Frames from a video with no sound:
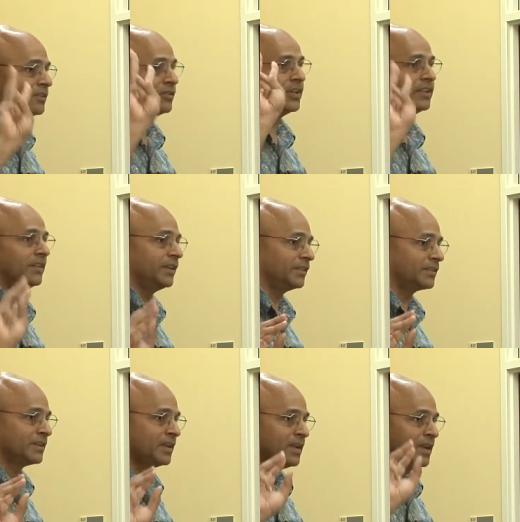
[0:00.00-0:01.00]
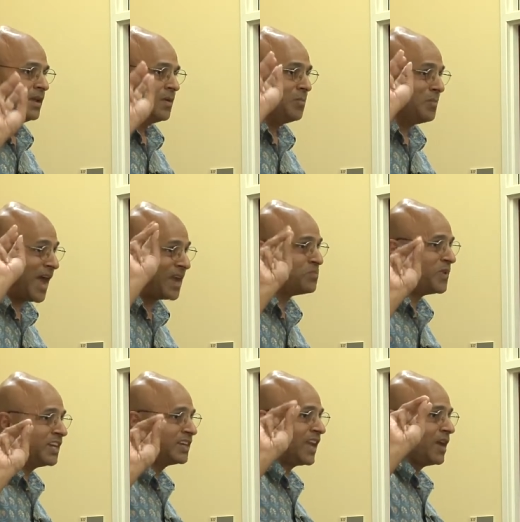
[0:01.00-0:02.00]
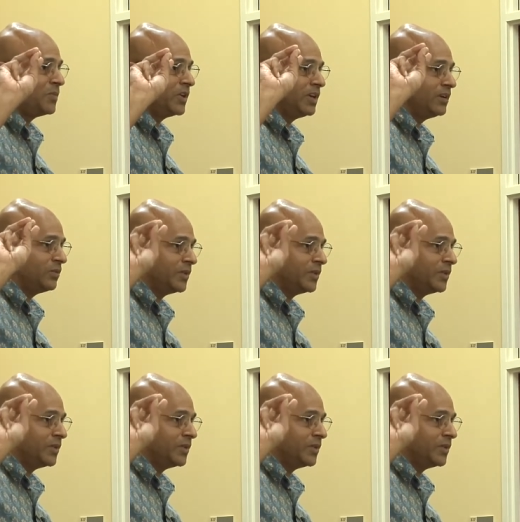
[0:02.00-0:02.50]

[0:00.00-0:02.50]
Three things man made capital,